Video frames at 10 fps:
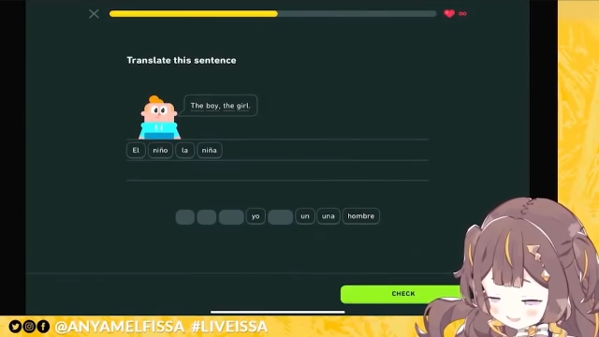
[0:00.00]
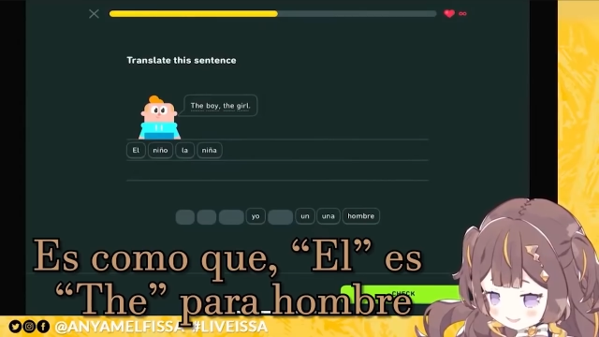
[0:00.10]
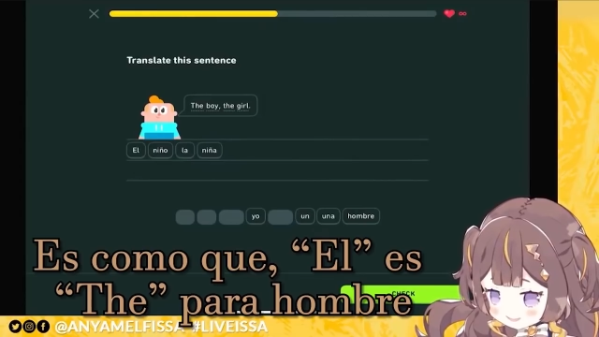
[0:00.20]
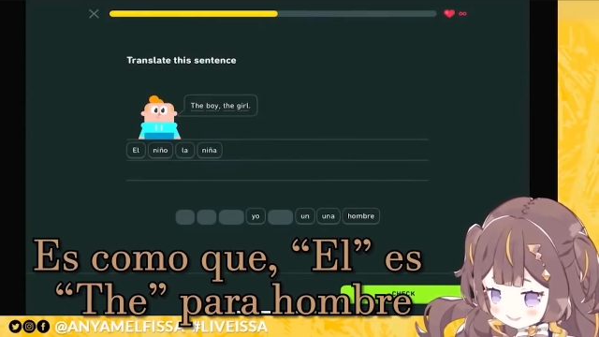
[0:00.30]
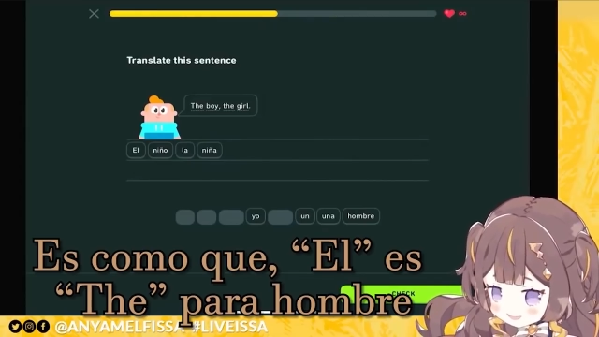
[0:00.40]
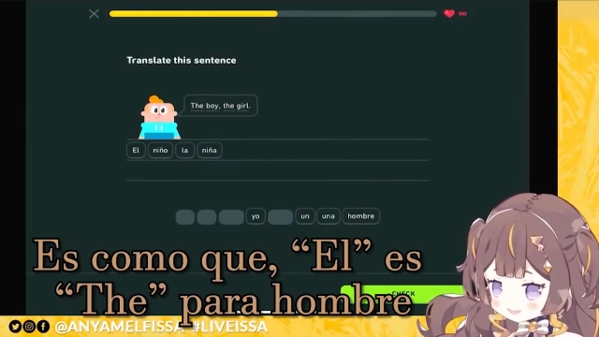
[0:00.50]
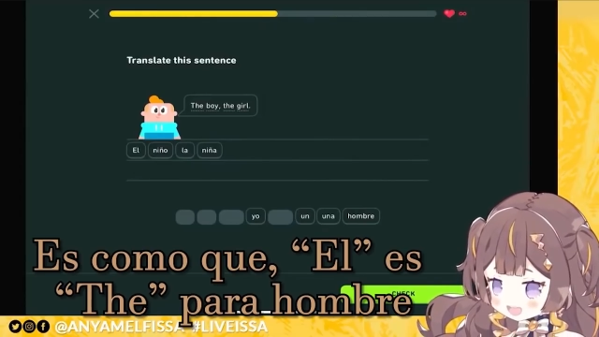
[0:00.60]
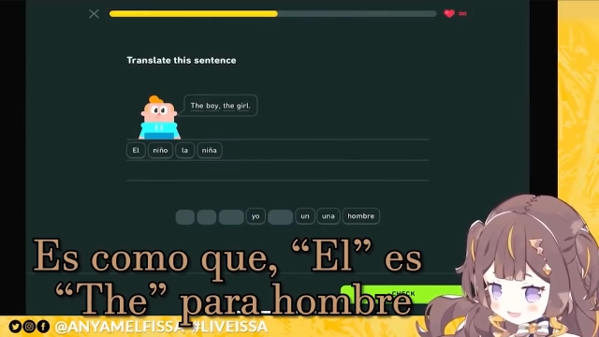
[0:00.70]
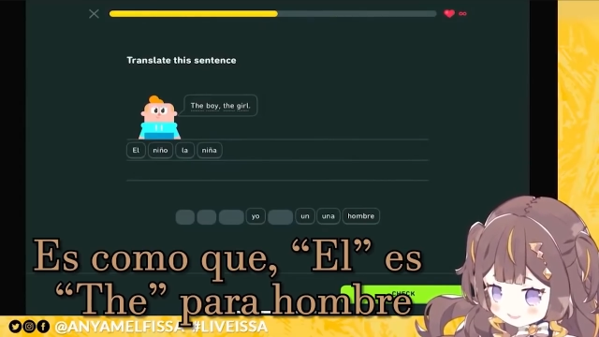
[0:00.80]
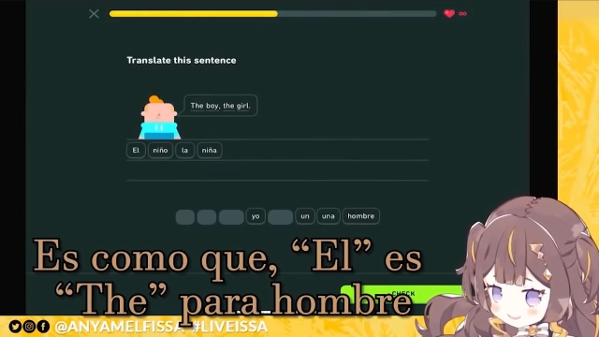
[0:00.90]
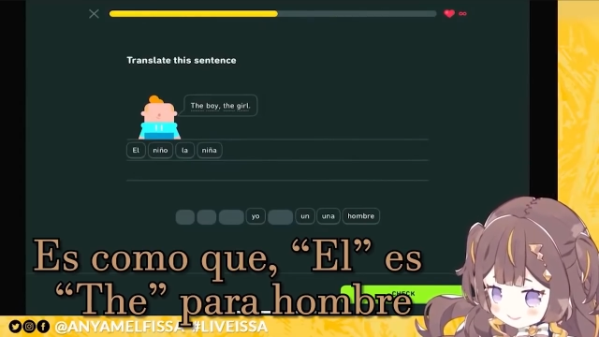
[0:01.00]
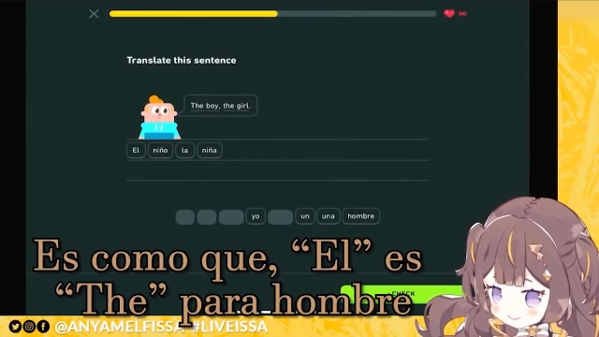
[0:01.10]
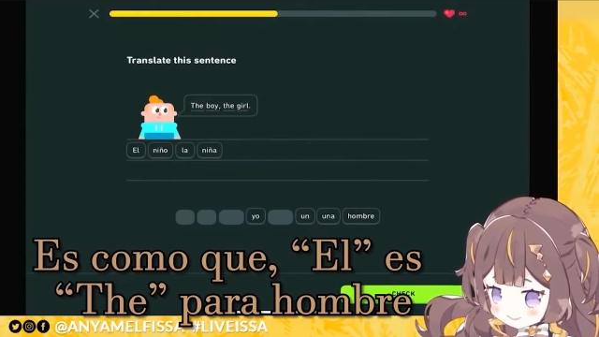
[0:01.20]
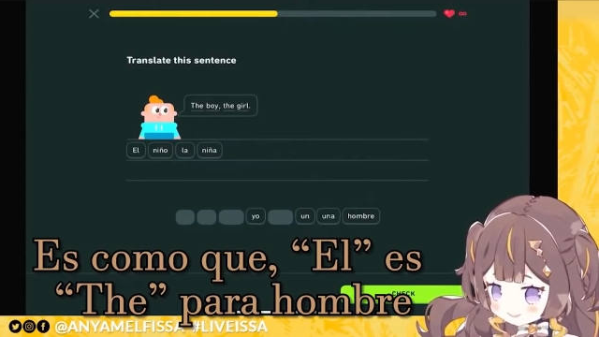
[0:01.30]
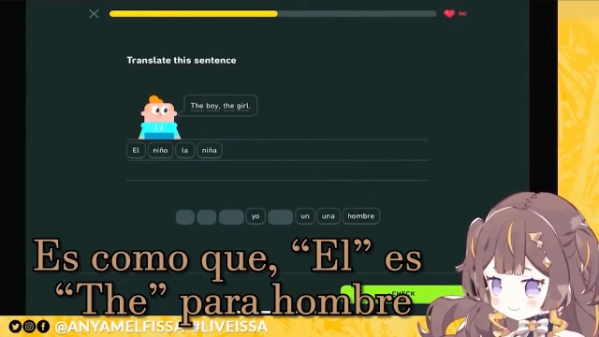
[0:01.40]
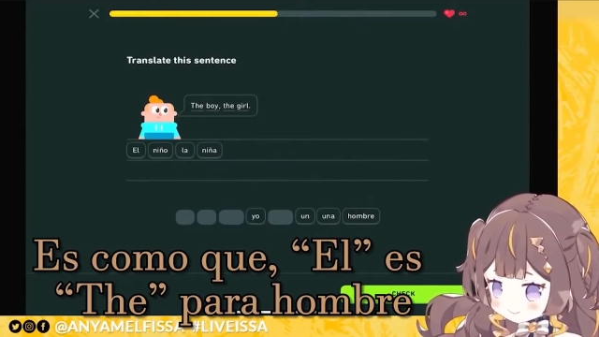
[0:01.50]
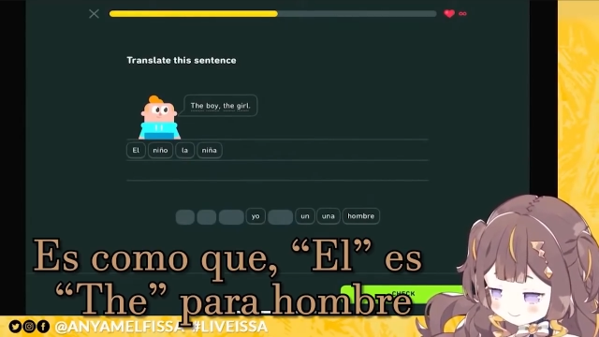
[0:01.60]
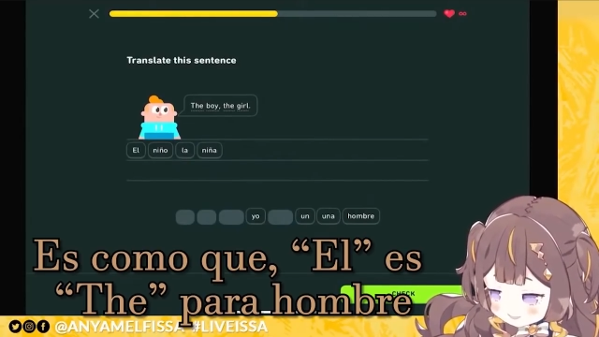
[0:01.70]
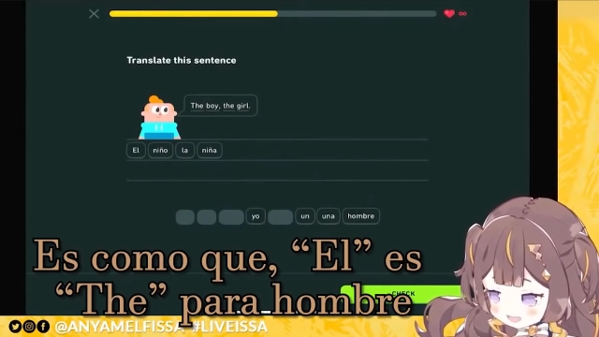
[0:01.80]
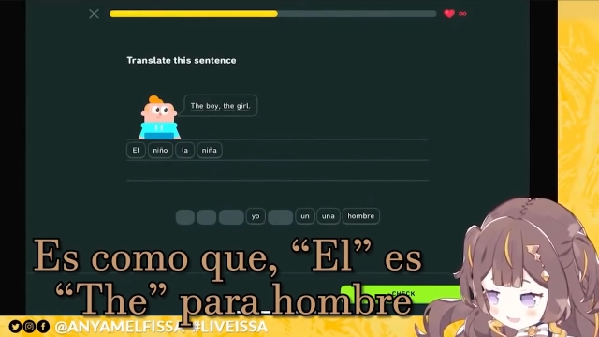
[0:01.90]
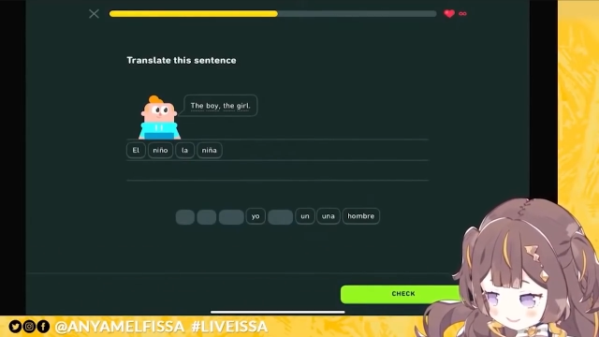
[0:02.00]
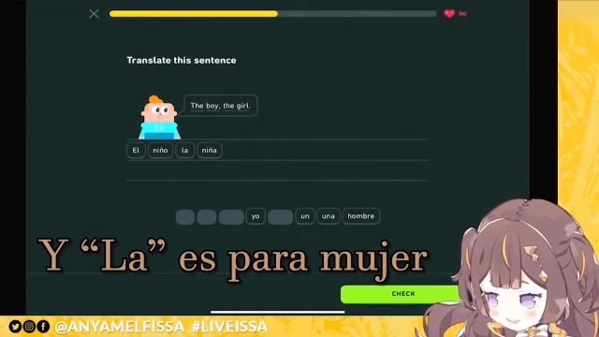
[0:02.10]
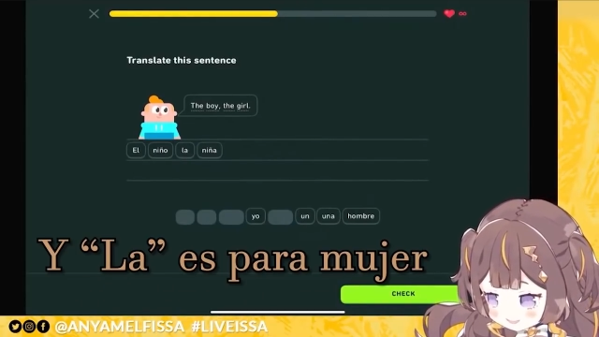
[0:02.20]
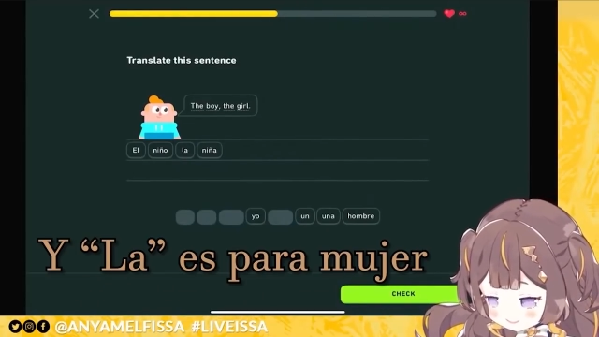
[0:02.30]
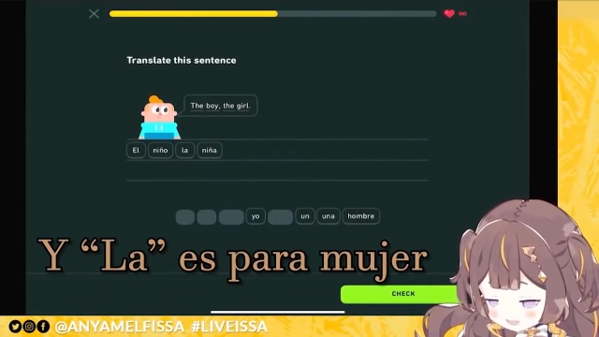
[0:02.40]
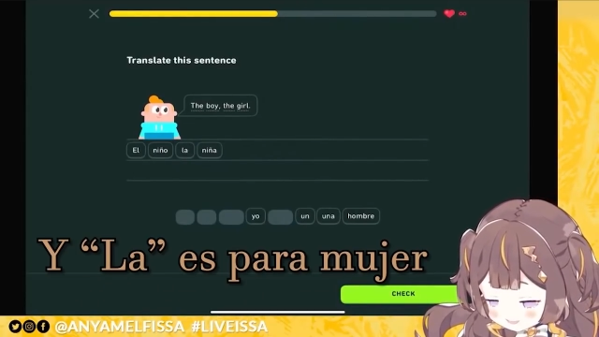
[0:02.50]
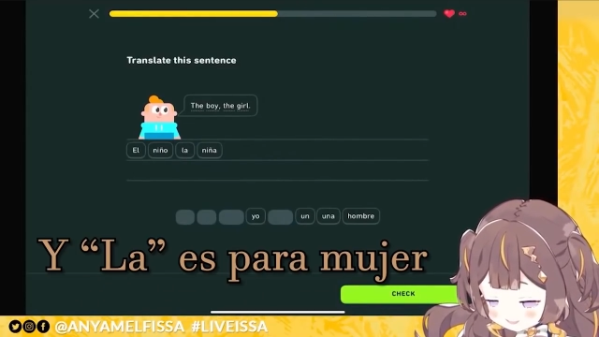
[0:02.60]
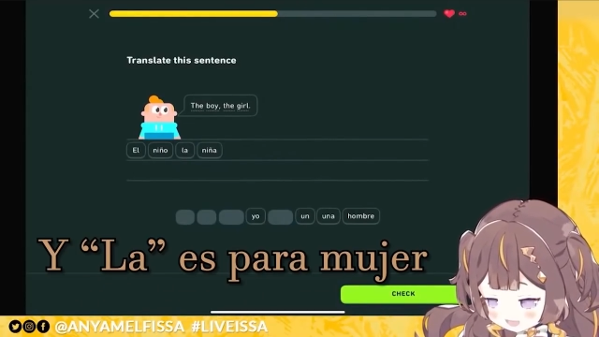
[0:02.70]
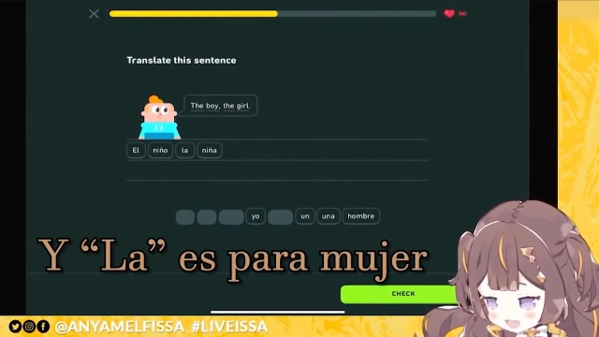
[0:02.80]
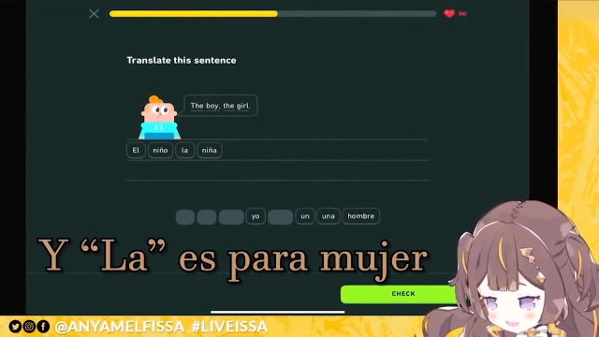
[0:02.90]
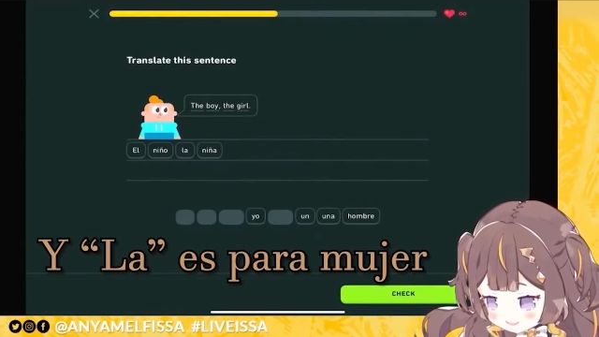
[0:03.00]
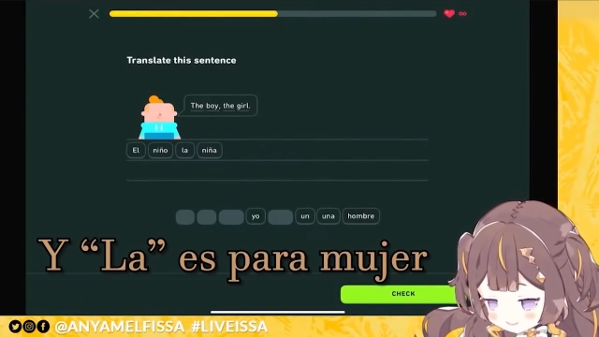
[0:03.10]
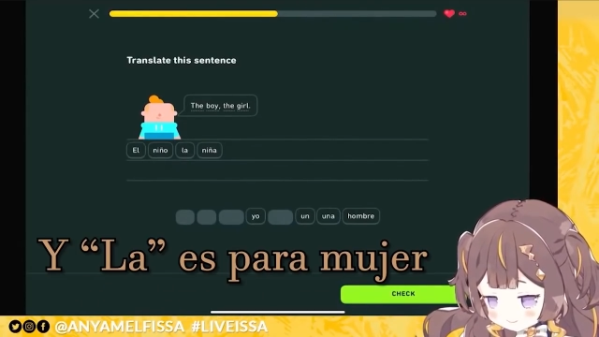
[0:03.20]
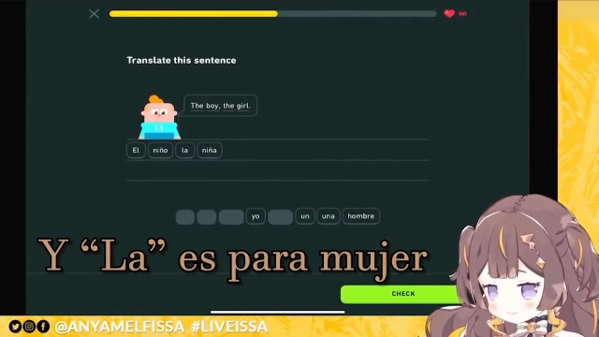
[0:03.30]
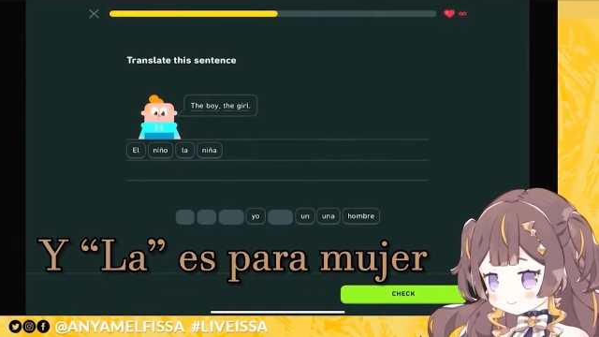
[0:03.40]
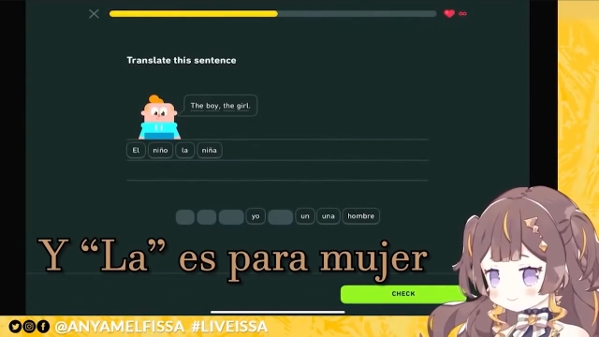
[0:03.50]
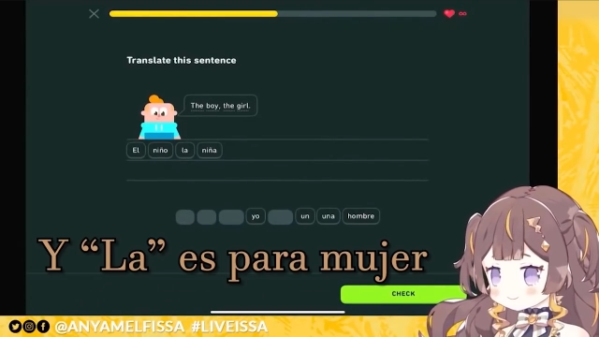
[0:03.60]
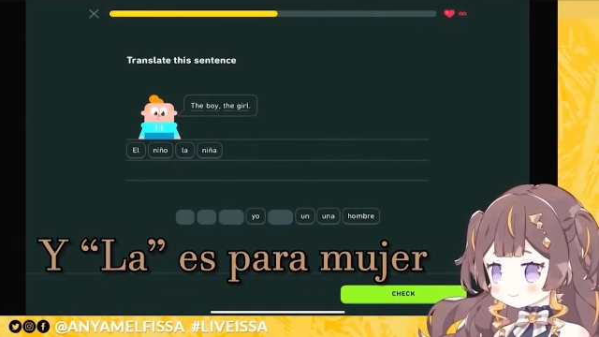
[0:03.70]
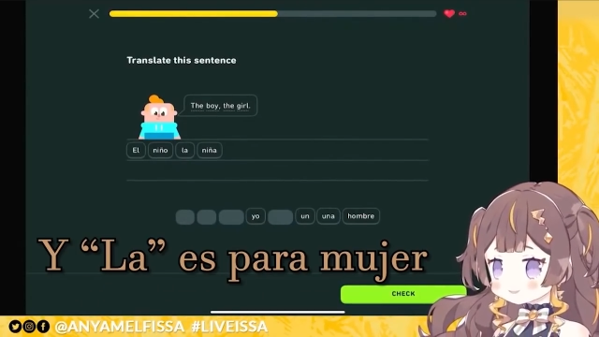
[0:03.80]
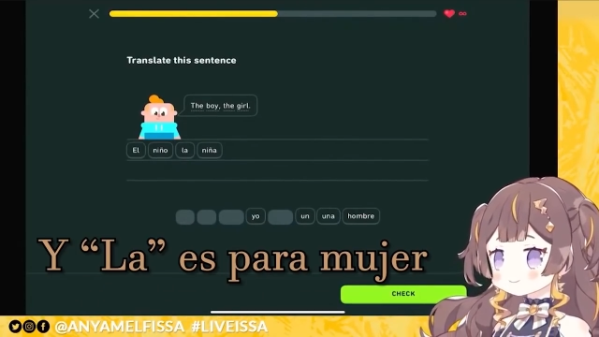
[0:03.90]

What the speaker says: No face is visible, so there are no lips to read.